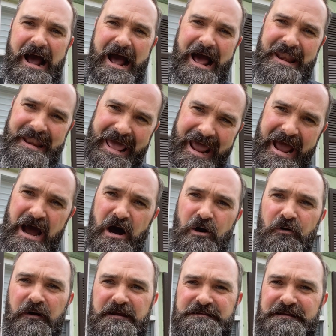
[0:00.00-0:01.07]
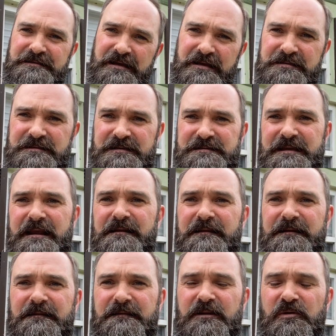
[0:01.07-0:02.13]
now, as the dust is
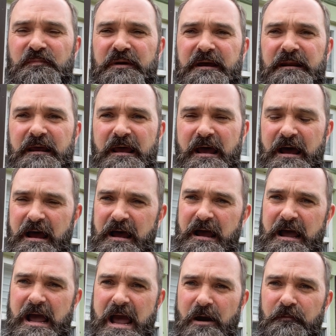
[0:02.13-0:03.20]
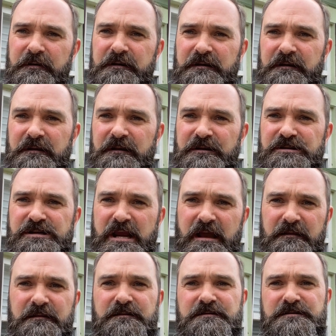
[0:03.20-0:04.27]
settling a little bit, I want to
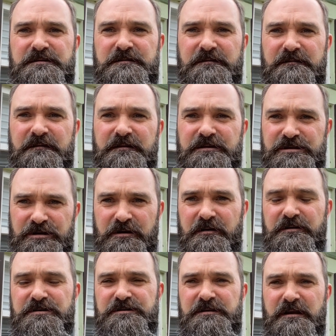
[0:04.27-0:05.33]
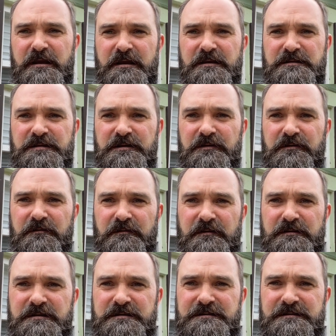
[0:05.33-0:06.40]
challenge the church to
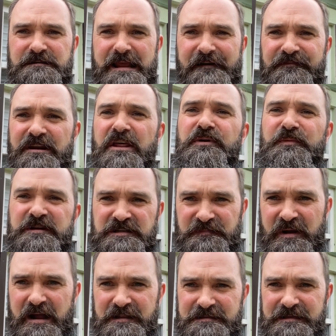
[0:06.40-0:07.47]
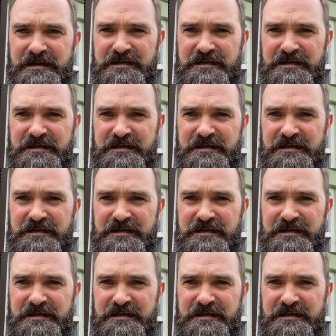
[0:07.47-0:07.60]
have another response in